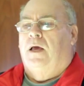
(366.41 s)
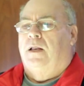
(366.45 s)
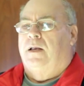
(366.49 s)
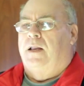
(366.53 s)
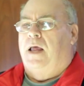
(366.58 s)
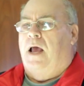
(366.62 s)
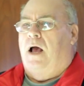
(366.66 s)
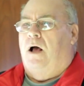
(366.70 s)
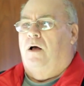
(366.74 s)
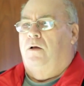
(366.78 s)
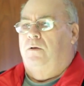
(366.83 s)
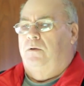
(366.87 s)

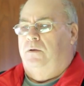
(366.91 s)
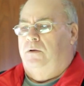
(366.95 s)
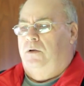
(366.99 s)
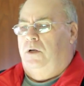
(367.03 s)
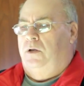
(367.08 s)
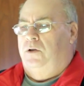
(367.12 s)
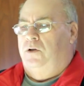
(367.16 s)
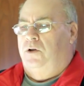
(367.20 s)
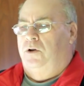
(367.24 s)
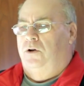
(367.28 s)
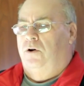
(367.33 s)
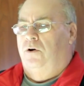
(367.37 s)
Now,
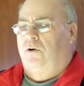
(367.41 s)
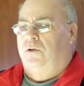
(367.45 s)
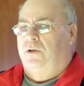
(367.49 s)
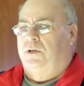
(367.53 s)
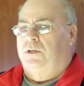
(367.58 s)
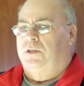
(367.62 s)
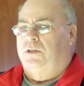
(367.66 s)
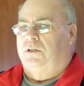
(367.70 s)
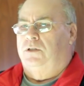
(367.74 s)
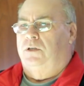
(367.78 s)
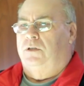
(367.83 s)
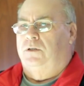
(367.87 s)
and you know
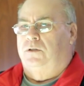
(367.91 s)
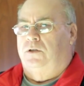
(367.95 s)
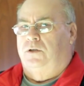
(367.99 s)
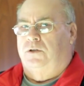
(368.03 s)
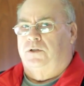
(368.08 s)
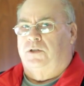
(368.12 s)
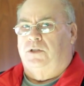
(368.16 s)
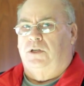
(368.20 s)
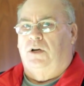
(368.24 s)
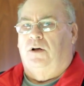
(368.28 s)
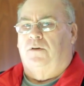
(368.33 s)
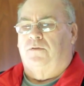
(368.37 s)
this
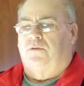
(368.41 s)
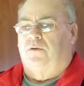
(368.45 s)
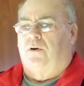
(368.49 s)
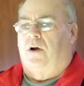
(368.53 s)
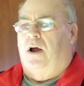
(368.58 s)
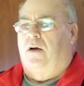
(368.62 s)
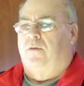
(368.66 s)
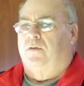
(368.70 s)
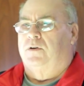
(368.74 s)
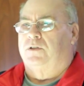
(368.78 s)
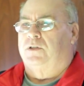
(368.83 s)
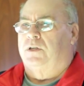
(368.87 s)
yourself,
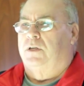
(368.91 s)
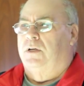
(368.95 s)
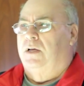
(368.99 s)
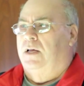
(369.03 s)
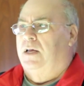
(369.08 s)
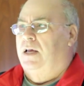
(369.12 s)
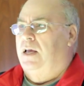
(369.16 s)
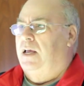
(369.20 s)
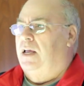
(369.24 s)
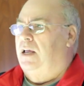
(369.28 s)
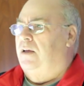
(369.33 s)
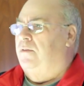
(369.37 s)
drivers,
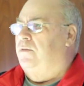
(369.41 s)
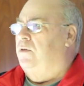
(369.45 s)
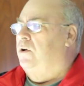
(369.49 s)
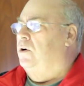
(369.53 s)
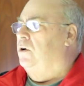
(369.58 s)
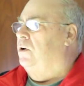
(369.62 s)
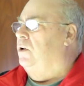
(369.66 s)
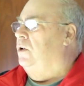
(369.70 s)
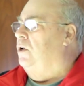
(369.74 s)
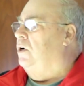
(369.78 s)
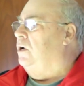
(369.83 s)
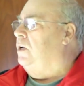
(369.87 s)
if
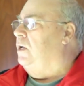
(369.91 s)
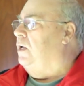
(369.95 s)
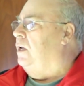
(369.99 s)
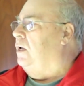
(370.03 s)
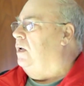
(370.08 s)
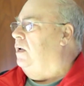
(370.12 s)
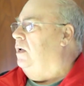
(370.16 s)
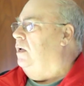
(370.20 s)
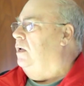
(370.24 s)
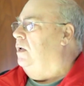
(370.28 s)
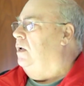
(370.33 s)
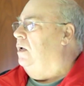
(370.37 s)
you're
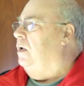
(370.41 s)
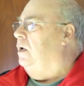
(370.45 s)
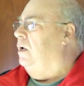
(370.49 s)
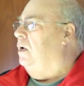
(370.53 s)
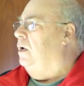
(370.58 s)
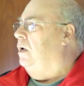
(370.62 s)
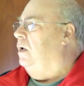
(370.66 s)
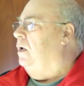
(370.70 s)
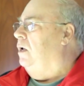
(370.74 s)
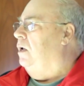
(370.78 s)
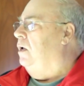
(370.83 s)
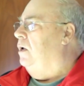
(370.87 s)
looking,
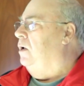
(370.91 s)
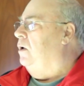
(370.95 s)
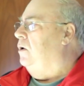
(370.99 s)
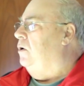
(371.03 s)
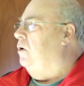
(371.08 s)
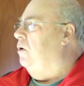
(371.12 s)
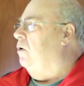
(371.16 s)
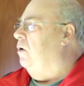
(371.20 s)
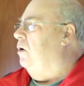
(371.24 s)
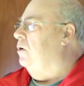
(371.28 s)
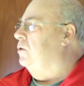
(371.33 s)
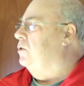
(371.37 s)

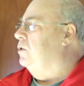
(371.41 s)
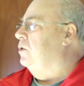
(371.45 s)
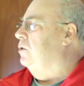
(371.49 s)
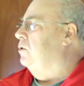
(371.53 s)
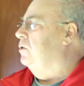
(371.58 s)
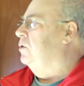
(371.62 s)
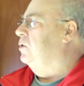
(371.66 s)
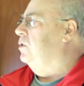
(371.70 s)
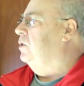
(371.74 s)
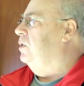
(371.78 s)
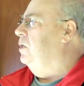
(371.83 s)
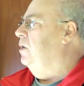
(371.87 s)
you're also
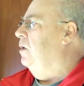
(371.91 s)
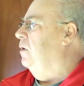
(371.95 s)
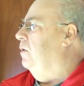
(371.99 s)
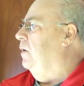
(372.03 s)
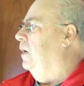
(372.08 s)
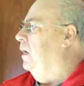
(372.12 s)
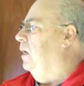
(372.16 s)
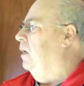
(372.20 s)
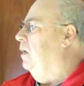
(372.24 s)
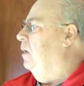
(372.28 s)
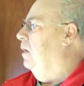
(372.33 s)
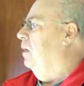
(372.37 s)

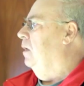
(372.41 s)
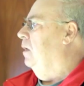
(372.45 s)
steering,